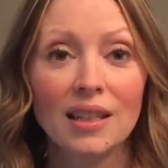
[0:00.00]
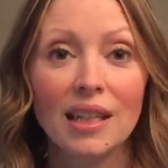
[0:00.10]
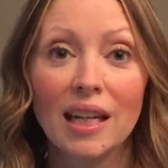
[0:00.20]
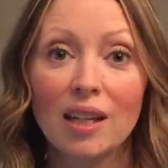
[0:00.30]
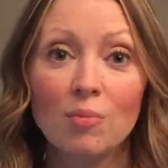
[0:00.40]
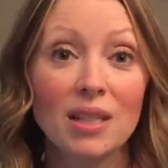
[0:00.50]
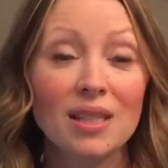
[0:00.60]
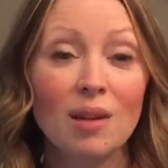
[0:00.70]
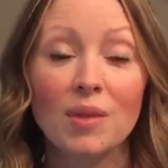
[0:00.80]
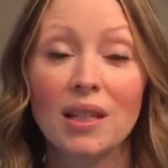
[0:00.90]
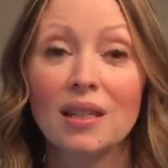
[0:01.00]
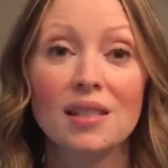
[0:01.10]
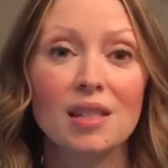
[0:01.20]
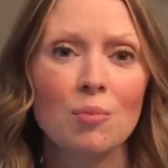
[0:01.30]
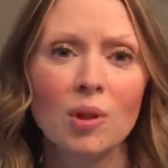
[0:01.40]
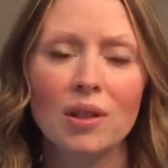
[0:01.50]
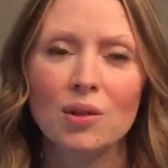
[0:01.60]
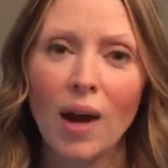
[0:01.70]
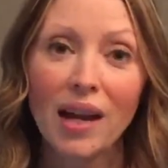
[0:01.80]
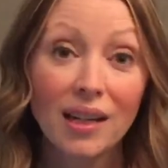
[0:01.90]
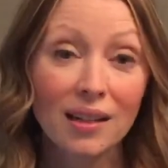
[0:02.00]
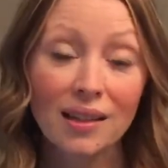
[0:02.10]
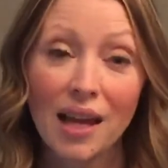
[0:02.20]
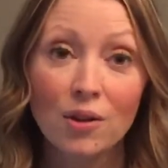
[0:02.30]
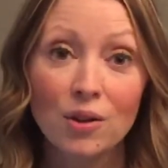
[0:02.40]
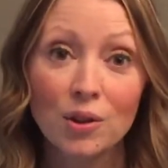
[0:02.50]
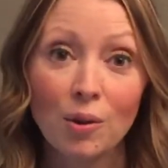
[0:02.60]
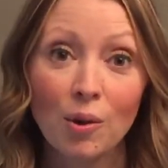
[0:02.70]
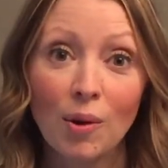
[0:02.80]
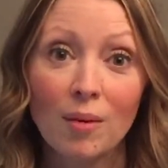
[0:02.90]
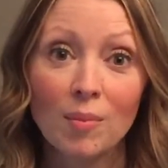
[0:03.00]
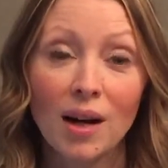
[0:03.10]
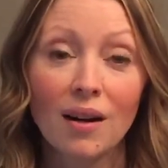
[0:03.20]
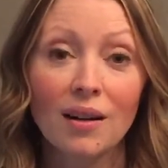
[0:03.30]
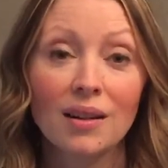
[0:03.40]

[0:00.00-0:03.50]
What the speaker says: It can be something as simple as writing a letter to your grandma,